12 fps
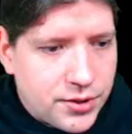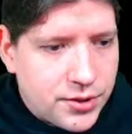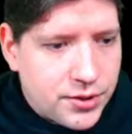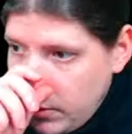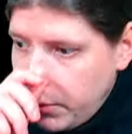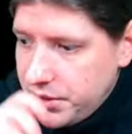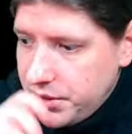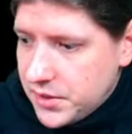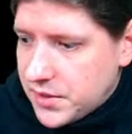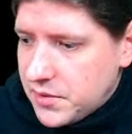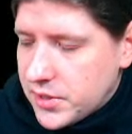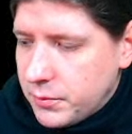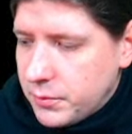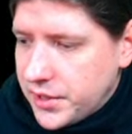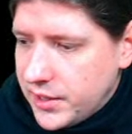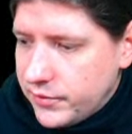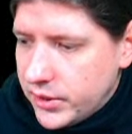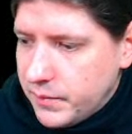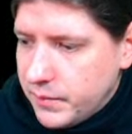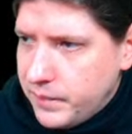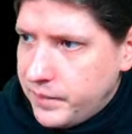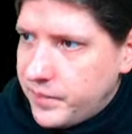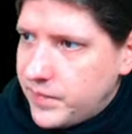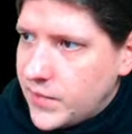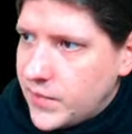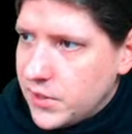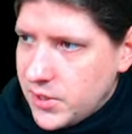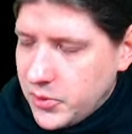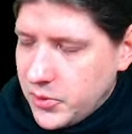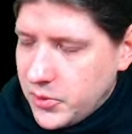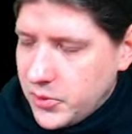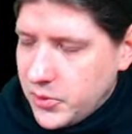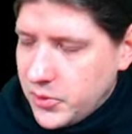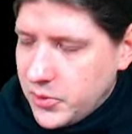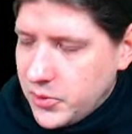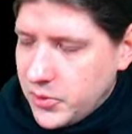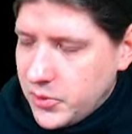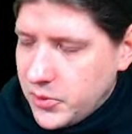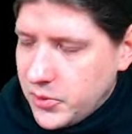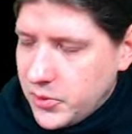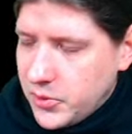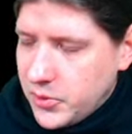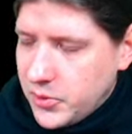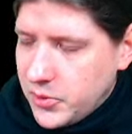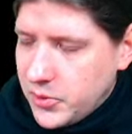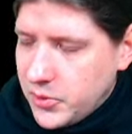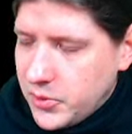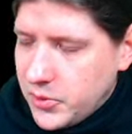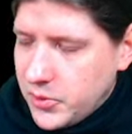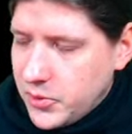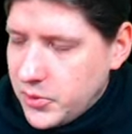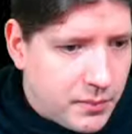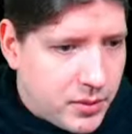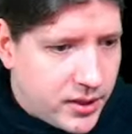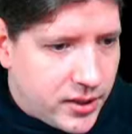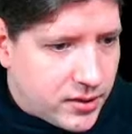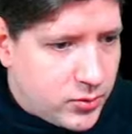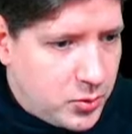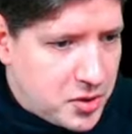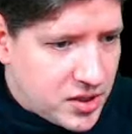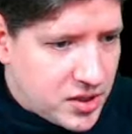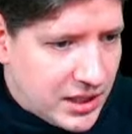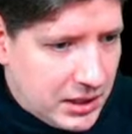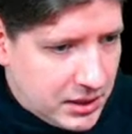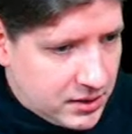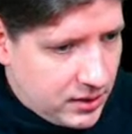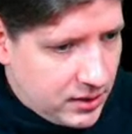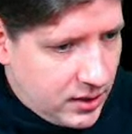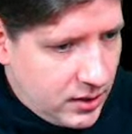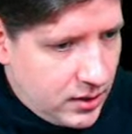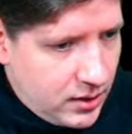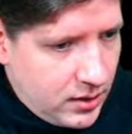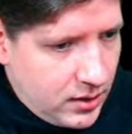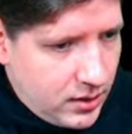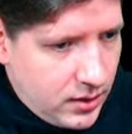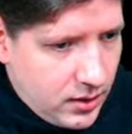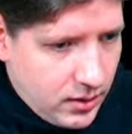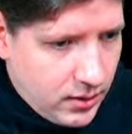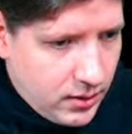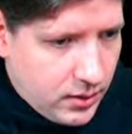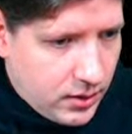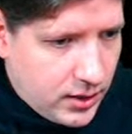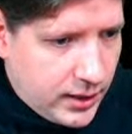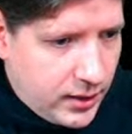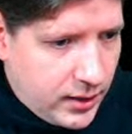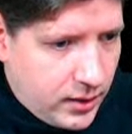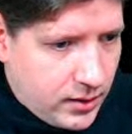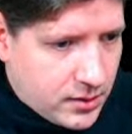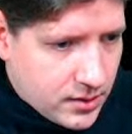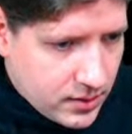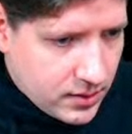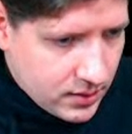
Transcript: wins, so we give him his own card back, or their own card back, and player 2's card. Else,